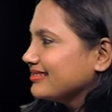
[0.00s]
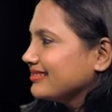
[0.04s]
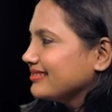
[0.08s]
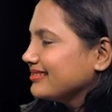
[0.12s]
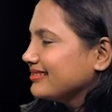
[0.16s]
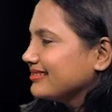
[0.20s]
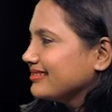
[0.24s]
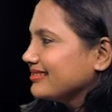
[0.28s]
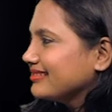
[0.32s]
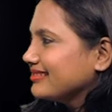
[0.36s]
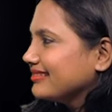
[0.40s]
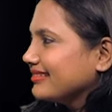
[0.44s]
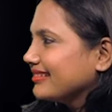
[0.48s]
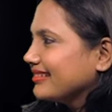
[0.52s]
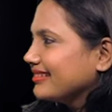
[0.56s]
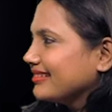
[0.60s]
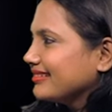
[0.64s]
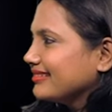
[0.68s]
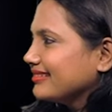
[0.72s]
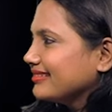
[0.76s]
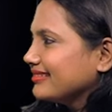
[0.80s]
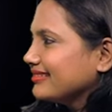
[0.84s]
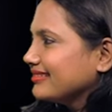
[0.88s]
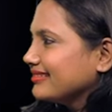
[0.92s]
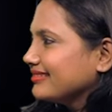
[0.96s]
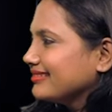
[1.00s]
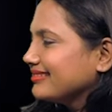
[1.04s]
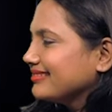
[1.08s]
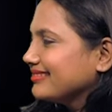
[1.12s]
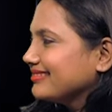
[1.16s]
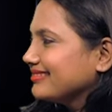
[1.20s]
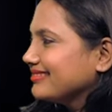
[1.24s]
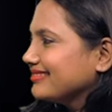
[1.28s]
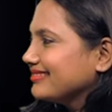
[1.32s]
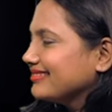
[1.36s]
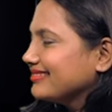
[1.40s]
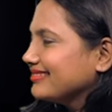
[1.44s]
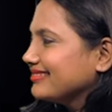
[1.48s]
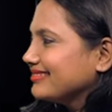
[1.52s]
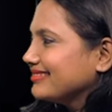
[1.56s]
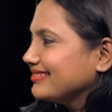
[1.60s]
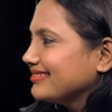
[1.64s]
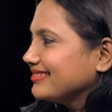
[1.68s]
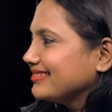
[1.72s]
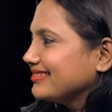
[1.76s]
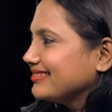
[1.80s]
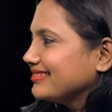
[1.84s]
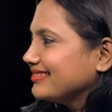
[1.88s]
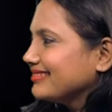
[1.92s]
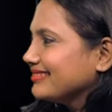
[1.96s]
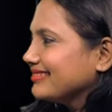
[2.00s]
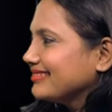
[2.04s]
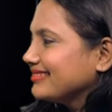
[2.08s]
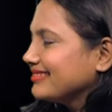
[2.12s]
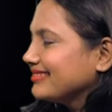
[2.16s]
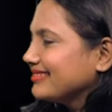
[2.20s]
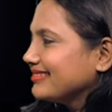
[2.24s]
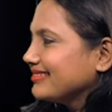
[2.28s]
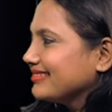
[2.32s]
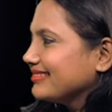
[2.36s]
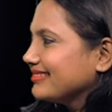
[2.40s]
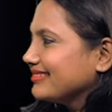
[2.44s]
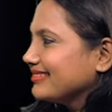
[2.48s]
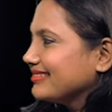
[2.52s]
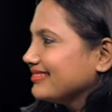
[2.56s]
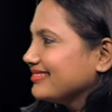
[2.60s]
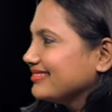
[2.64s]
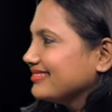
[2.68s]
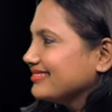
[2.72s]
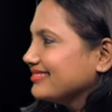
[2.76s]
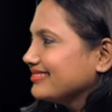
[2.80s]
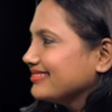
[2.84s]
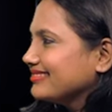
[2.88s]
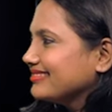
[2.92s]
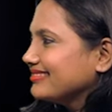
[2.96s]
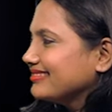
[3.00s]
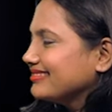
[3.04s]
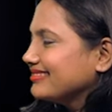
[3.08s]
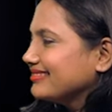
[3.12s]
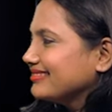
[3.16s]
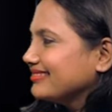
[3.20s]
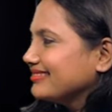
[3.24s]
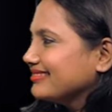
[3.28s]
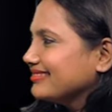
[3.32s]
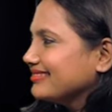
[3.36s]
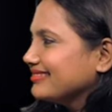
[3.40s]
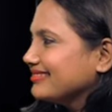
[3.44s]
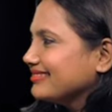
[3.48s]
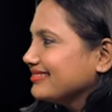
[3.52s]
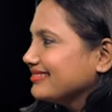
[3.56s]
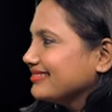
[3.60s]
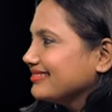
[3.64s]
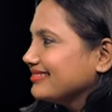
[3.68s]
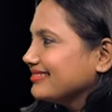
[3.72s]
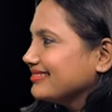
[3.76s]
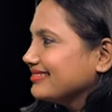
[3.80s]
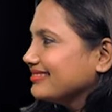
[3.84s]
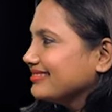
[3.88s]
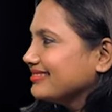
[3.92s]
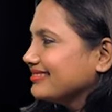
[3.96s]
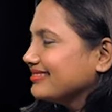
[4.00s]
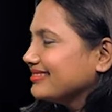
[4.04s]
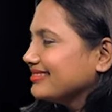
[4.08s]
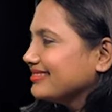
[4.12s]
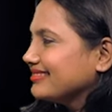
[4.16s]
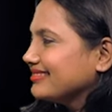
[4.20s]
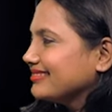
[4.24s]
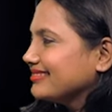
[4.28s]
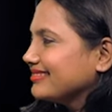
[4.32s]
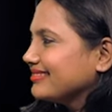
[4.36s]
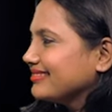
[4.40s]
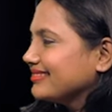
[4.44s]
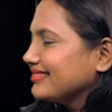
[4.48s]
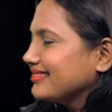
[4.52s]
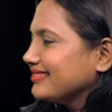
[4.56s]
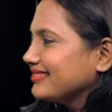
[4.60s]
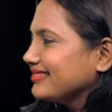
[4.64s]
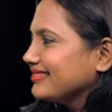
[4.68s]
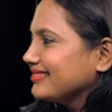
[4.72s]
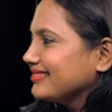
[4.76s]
No words are spoken by the person on screen.